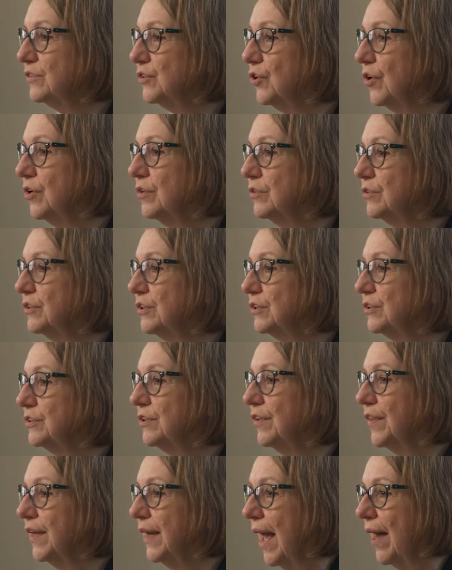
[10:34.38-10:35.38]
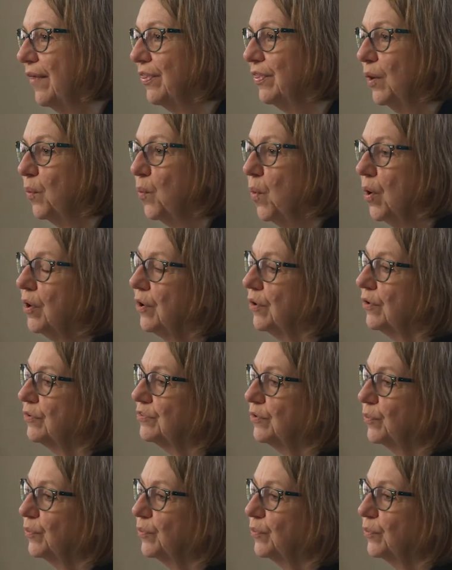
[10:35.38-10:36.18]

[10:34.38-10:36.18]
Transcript: It turns to the Catholic worker.